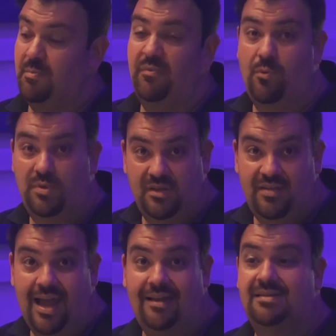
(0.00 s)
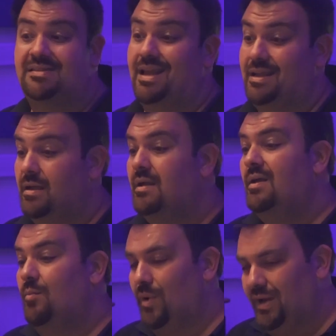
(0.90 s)
but before we do that, as I say,
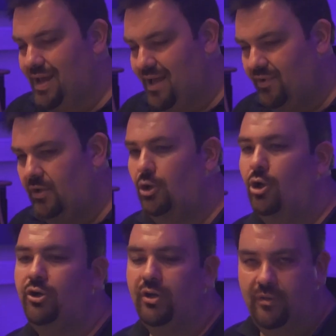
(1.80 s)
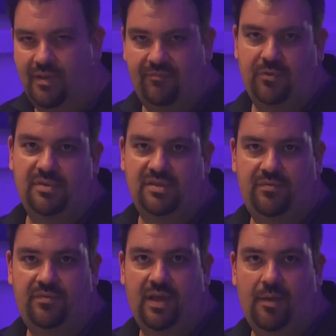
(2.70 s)
we're going to have a little look at the influence
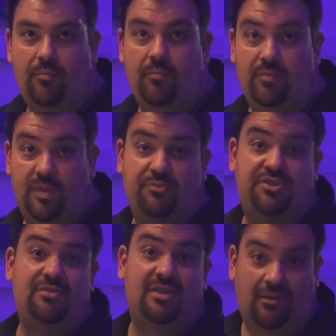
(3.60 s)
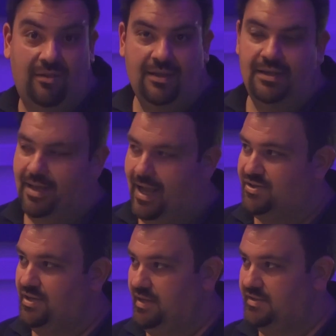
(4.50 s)
of the producer
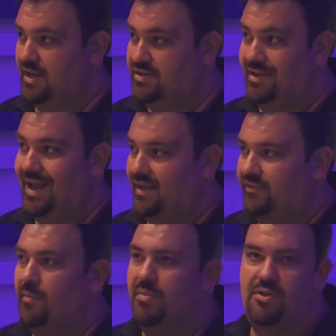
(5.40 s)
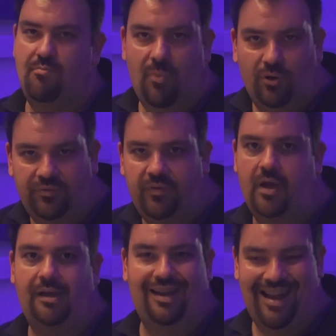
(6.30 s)
actually in this session as somebody
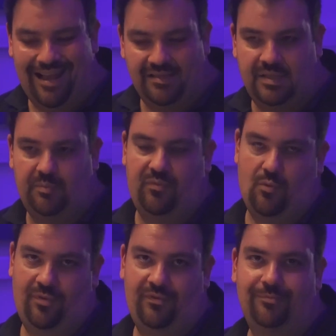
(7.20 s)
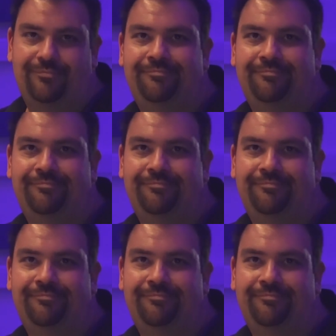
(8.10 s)
modifying and enhancing performance.